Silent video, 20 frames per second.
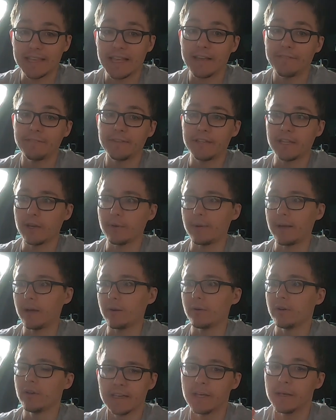that video
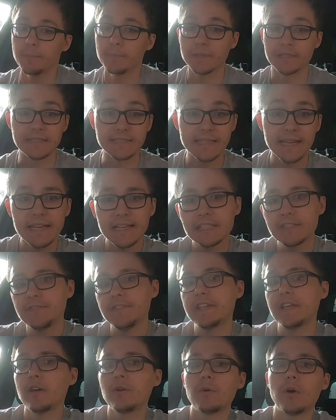out. But today's
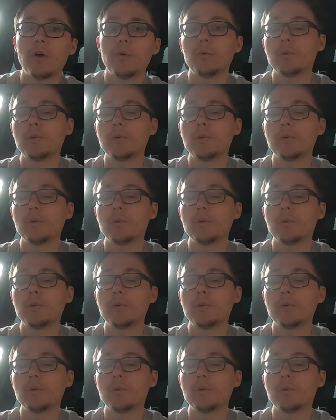video I